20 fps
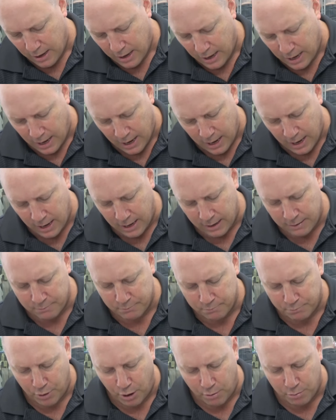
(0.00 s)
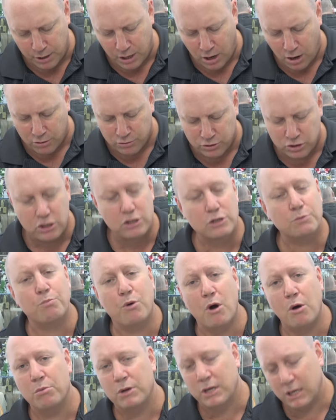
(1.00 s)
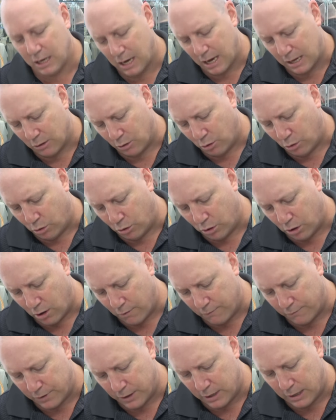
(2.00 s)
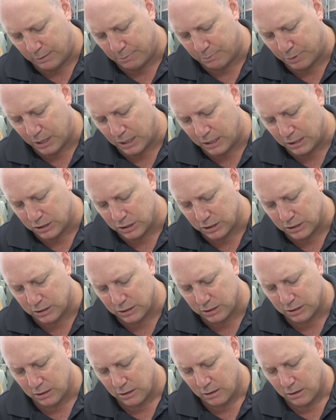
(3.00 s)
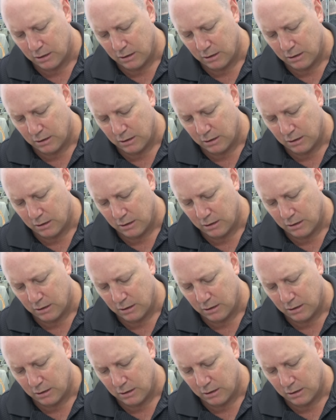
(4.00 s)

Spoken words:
I'll just get all of the pieces